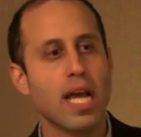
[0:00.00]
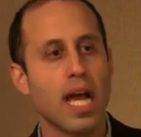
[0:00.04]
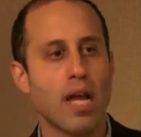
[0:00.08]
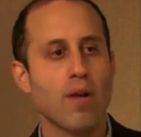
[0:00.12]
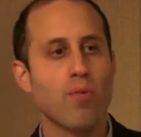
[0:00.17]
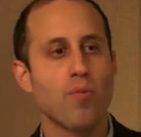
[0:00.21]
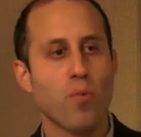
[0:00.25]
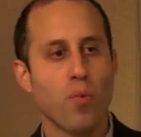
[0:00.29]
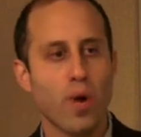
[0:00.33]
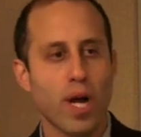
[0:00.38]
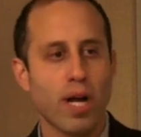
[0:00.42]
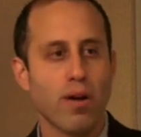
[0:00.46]

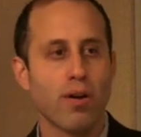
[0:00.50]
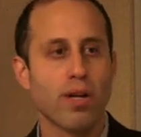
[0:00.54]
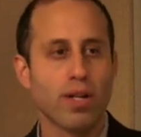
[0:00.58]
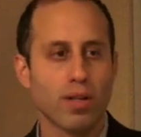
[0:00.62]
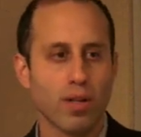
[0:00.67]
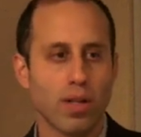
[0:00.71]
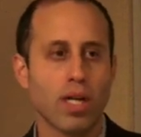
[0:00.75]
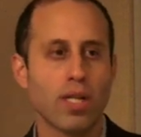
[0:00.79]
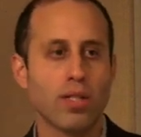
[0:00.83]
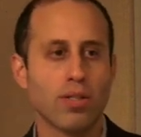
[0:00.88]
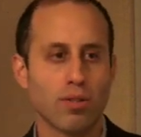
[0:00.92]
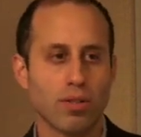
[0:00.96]
and where
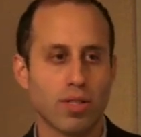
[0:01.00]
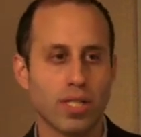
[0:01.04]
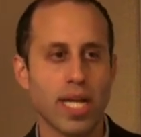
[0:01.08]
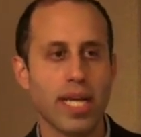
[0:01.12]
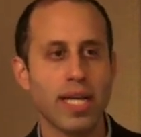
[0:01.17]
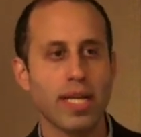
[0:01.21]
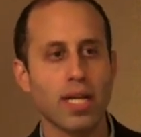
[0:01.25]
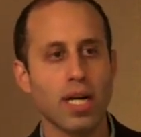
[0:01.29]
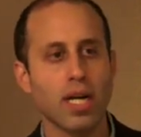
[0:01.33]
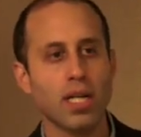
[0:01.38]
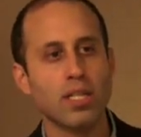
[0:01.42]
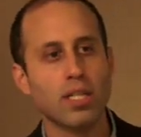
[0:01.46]
he'll
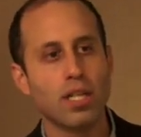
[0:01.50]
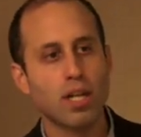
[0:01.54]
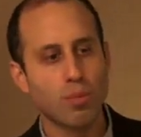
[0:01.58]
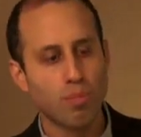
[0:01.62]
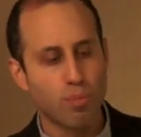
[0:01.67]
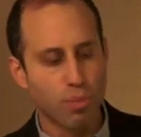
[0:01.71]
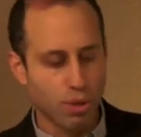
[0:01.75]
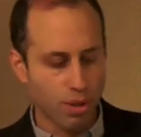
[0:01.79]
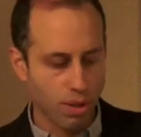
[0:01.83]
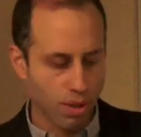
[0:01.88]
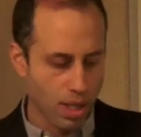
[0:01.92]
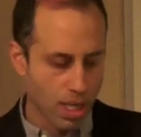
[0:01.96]
undertake a
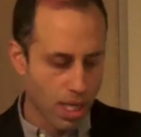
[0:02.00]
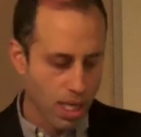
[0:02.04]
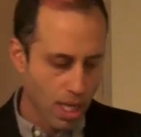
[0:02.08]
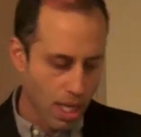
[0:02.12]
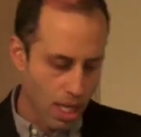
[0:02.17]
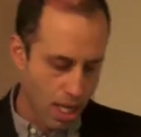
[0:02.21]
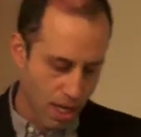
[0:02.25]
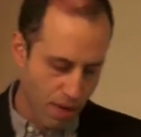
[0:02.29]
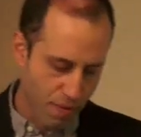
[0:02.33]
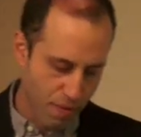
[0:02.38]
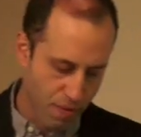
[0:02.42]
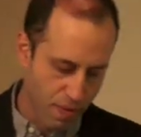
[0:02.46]
number
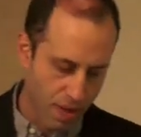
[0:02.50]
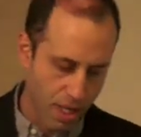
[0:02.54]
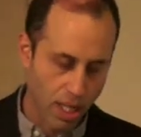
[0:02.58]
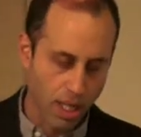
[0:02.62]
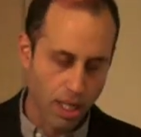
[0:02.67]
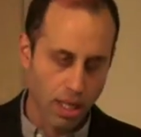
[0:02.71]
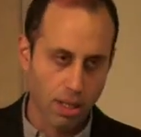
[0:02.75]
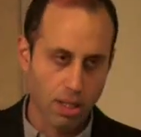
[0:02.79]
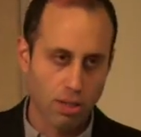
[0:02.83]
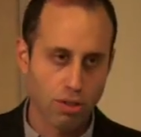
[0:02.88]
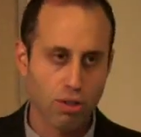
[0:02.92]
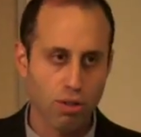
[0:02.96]
of
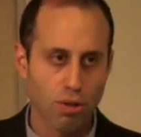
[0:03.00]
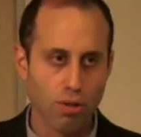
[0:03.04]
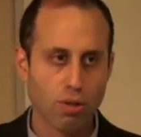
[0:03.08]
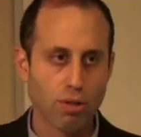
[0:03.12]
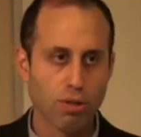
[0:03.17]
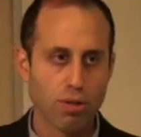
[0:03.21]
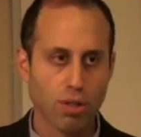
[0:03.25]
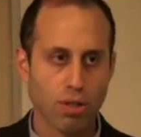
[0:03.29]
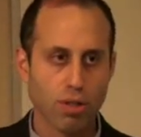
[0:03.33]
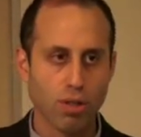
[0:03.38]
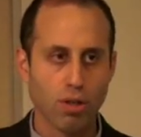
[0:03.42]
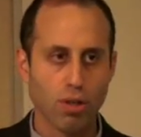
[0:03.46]
uh,
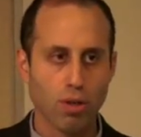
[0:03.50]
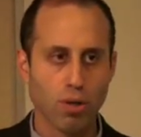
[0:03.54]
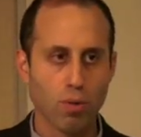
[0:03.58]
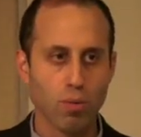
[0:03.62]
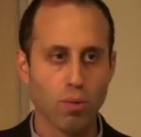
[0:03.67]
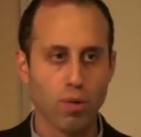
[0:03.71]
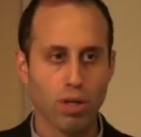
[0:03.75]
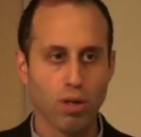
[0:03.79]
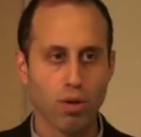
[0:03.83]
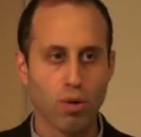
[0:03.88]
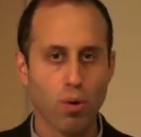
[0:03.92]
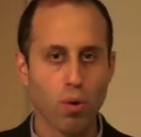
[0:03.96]
liturgical
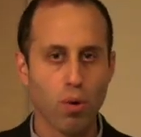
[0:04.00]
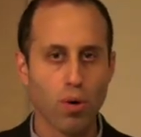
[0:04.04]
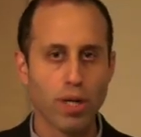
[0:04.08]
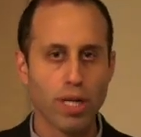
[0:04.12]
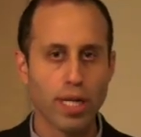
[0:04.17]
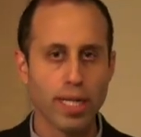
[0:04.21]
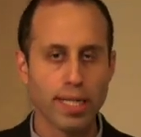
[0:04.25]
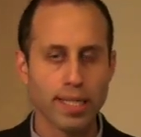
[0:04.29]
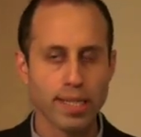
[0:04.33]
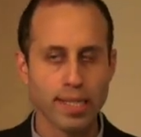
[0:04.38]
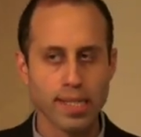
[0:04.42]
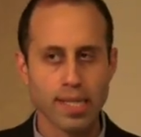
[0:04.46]

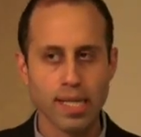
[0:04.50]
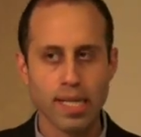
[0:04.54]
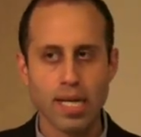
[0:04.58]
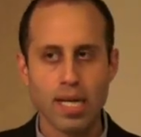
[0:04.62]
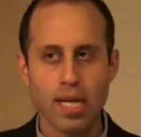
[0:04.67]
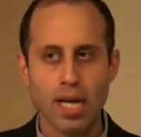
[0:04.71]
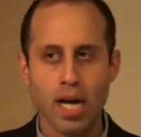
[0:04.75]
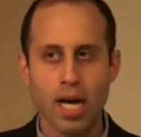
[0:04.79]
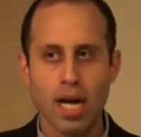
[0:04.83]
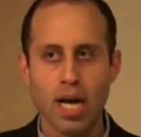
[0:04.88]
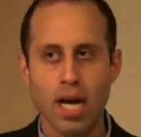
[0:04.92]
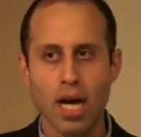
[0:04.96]
recordings,
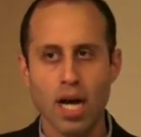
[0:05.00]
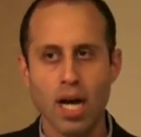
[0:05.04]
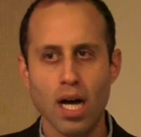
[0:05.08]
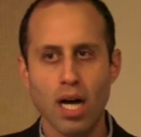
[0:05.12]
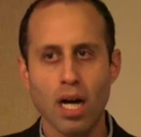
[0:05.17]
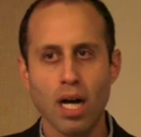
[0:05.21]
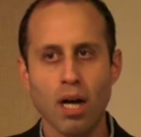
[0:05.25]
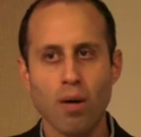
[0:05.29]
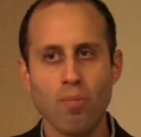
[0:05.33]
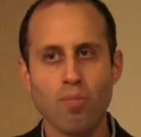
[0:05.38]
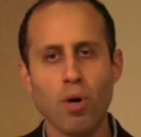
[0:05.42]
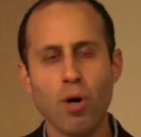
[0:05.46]

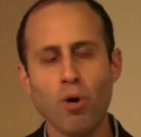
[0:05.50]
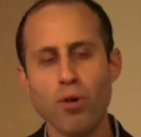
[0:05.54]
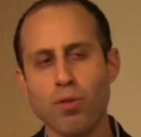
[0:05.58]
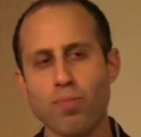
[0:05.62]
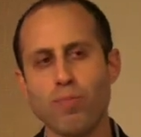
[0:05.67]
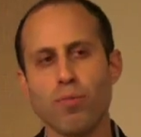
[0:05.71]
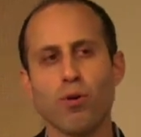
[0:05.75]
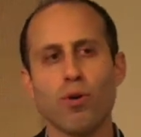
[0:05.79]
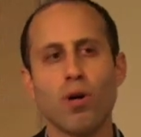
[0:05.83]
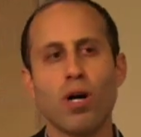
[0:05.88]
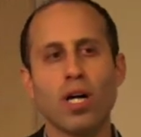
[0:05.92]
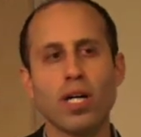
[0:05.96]
uh, both
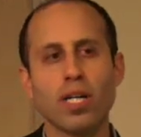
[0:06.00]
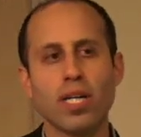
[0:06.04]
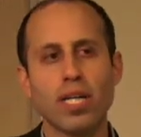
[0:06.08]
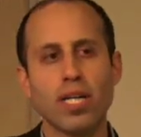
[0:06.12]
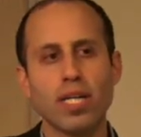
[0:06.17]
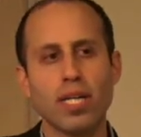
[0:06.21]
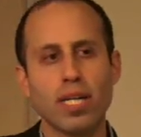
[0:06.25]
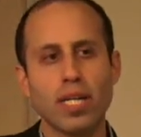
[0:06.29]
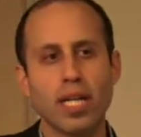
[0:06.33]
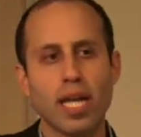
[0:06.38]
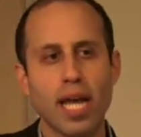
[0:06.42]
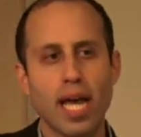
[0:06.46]

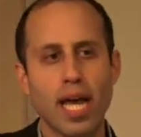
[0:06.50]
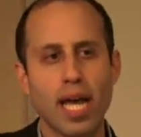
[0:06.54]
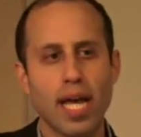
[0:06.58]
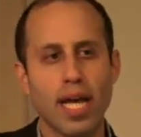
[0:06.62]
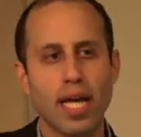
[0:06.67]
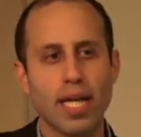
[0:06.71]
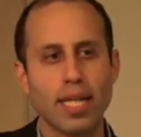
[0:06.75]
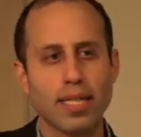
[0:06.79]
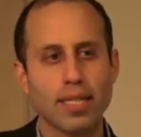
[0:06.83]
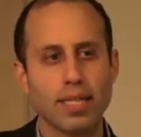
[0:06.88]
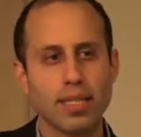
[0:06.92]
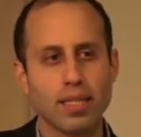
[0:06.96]
Moroccan
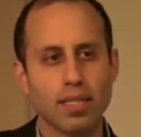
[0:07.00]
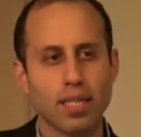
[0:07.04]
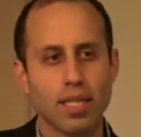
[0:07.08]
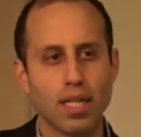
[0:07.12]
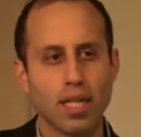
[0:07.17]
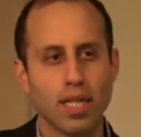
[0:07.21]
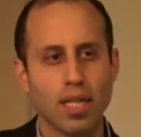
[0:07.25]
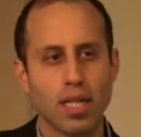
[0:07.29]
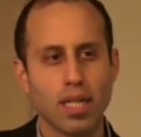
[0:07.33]
and uh,